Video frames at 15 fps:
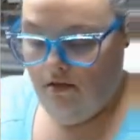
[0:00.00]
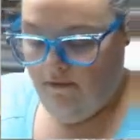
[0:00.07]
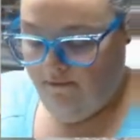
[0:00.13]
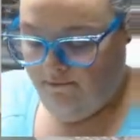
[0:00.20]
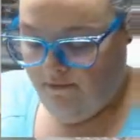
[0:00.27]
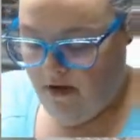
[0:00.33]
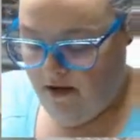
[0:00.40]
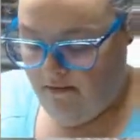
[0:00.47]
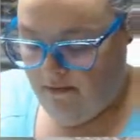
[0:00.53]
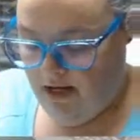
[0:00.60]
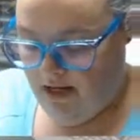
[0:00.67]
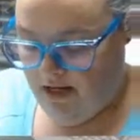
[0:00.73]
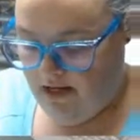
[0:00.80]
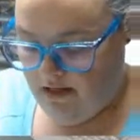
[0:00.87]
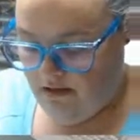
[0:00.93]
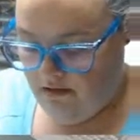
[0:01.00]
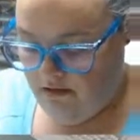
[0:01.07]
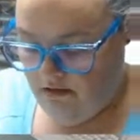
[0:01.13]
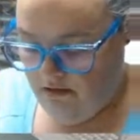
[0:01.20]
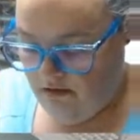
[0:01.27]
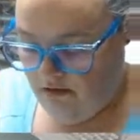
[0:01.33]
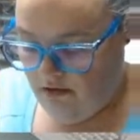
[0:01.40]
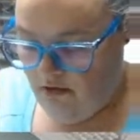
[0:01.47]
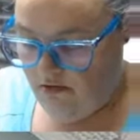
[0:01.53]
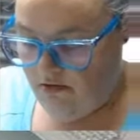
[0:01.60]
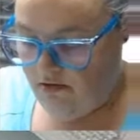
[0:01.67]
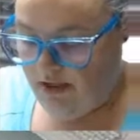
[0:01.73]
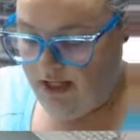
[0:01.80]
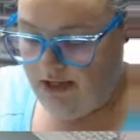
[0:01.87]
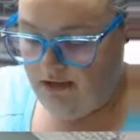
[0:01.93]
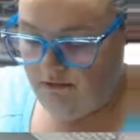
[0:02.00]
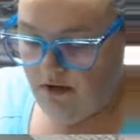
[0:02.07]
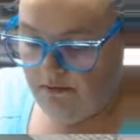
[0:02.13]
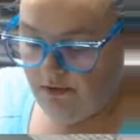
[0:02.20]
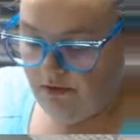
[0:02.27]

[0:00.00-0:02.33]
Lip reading: from Local King rubber